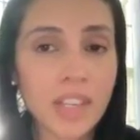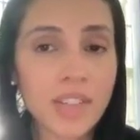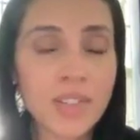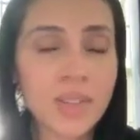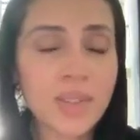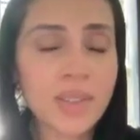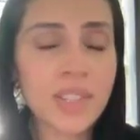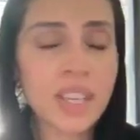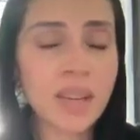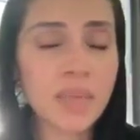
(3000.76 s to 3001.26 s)

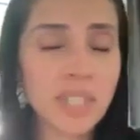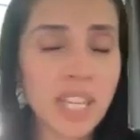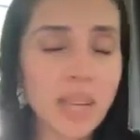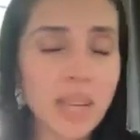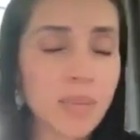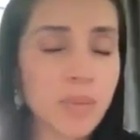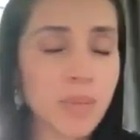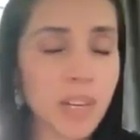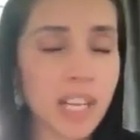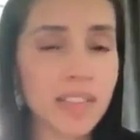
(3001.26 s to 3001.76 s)
so
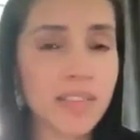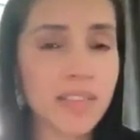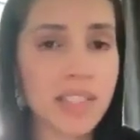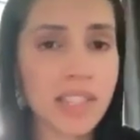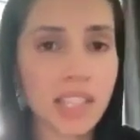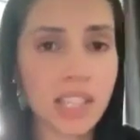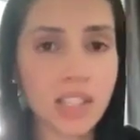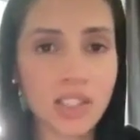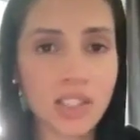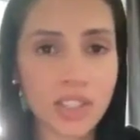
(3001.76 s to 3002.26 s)
sometimes what I've
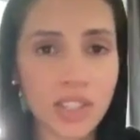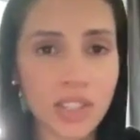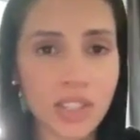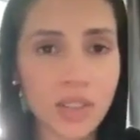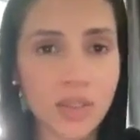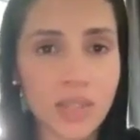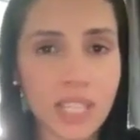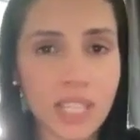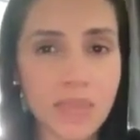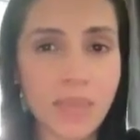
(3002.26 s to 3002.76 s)
seen
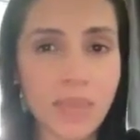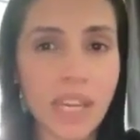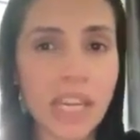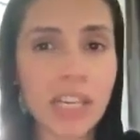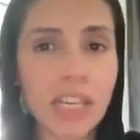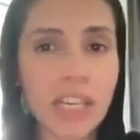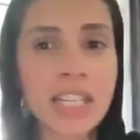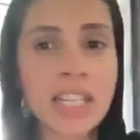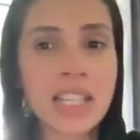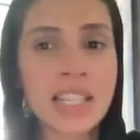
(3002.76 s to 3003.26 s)
too is
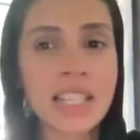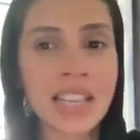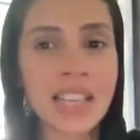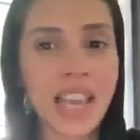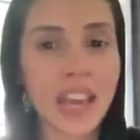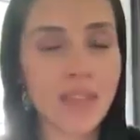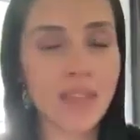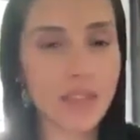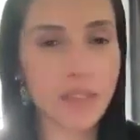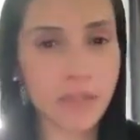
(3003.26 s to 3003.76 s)
parents, they
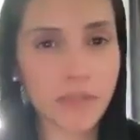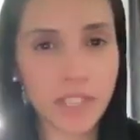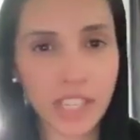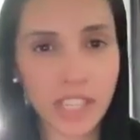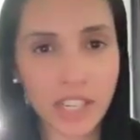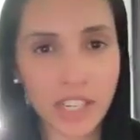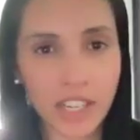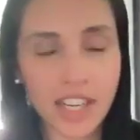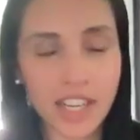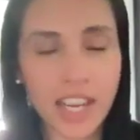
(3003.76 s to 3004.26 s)
have a
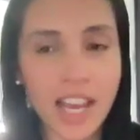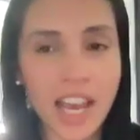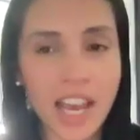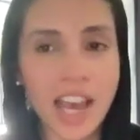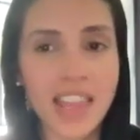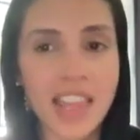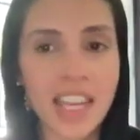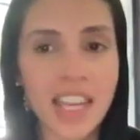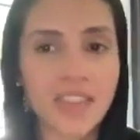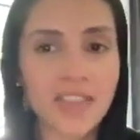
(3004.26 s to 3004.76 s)
fear
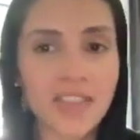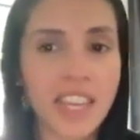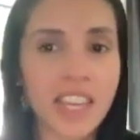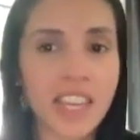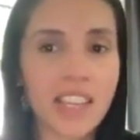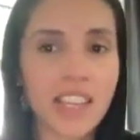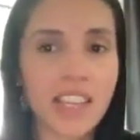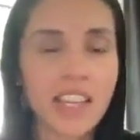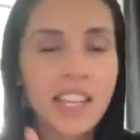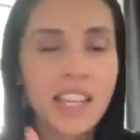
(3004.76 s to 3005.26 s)
that if
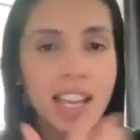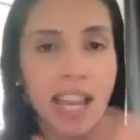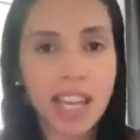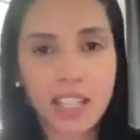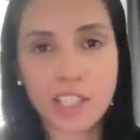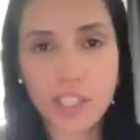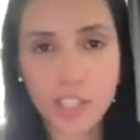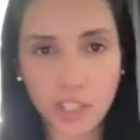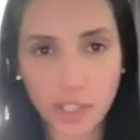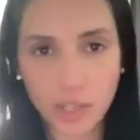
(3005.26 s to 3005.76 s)
they
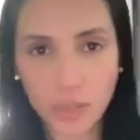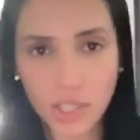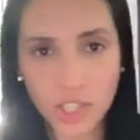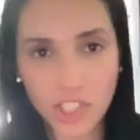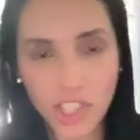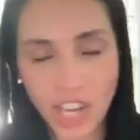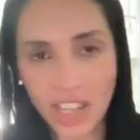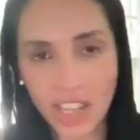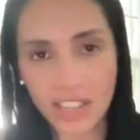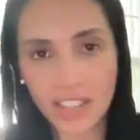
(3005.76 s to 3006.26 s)
connect to a
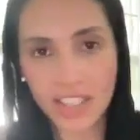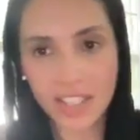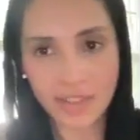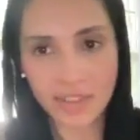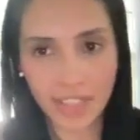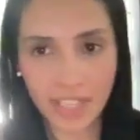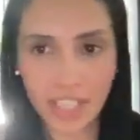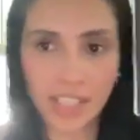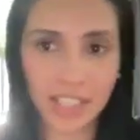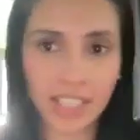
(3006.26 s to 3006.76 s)
child's
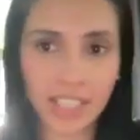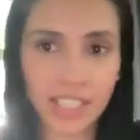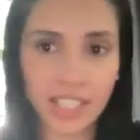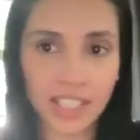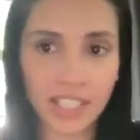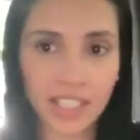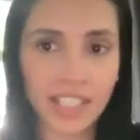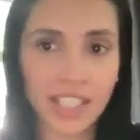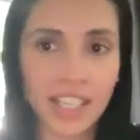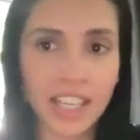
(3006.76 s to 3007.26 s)

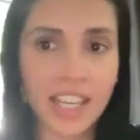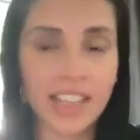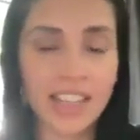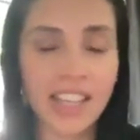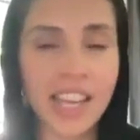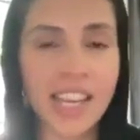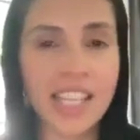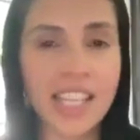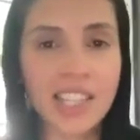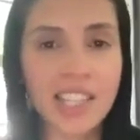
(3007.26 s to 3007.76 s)
feeling,
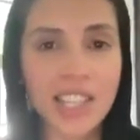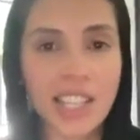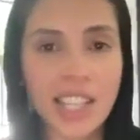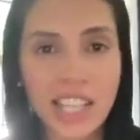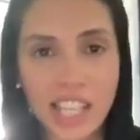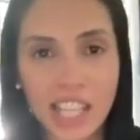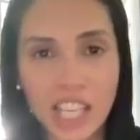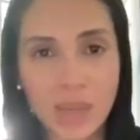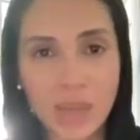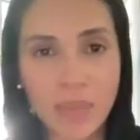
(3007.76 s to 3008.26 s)
then it's going
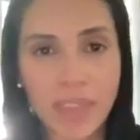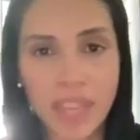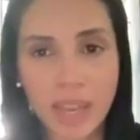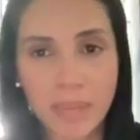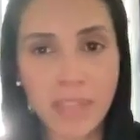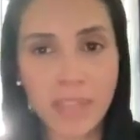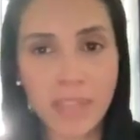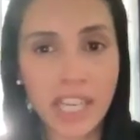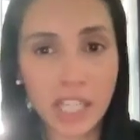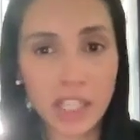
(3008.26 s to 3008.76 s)
to keep
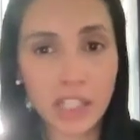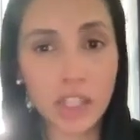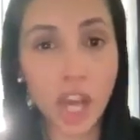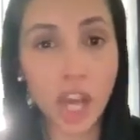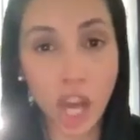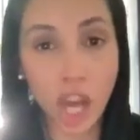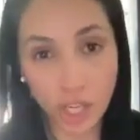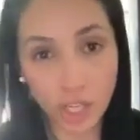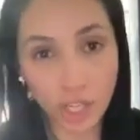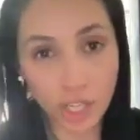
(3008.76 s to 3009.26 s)
them there
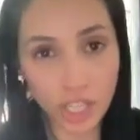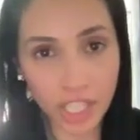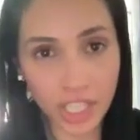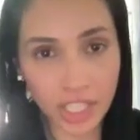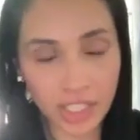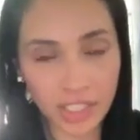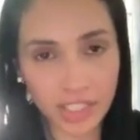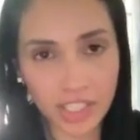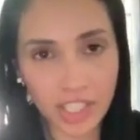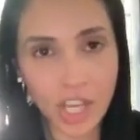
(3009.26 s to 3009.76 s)

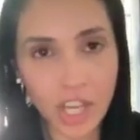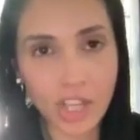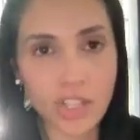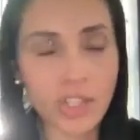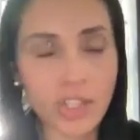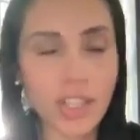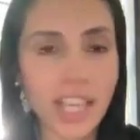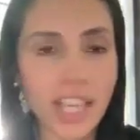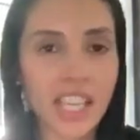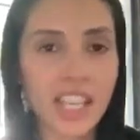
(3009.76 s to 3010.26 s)
longer.
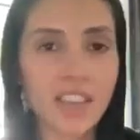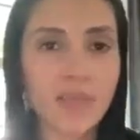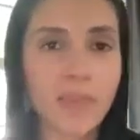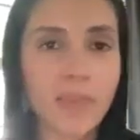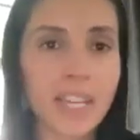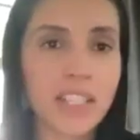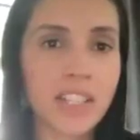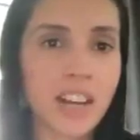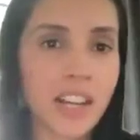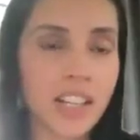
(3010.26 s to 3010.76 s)
So like if
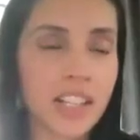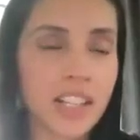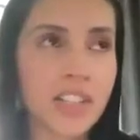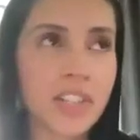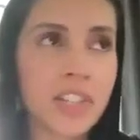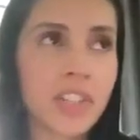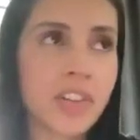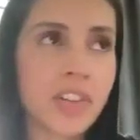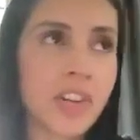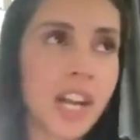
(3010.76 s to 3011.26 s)
my daughter
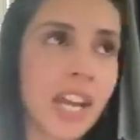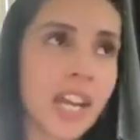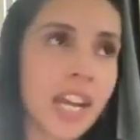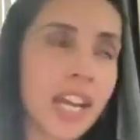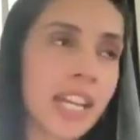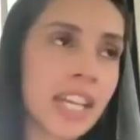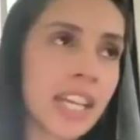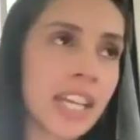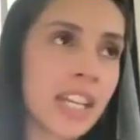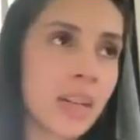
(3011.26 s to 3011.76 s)
is
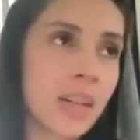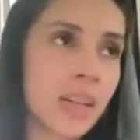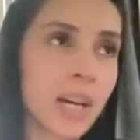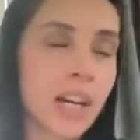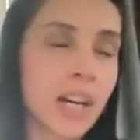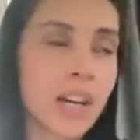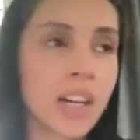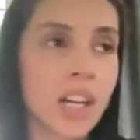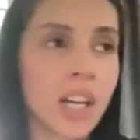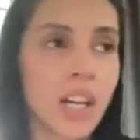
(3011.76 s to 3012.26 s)
crying
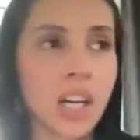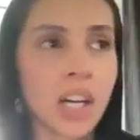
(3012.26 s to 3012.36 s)
about,